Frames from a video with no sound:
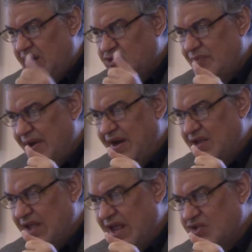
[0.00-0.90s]
wa ta'ala is
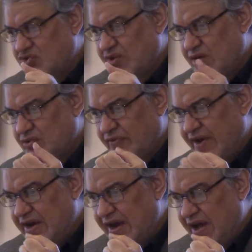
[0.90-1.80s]
trying to find
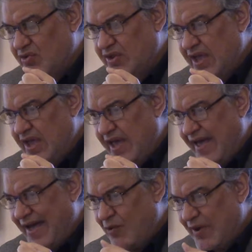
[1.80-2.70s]
out how I
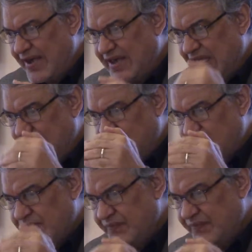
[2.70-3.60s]
can
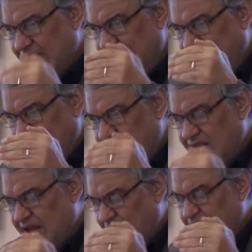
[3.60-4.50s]
handle it, how I
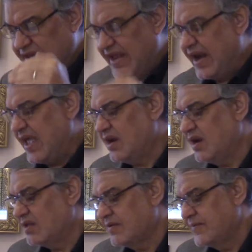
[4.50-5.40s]
can handle it.
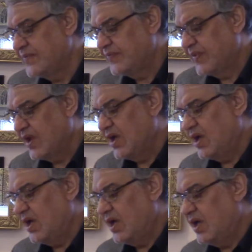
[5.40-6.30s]

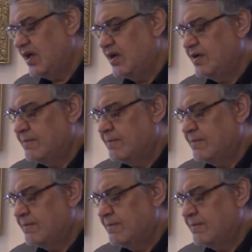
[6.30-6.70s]
Um,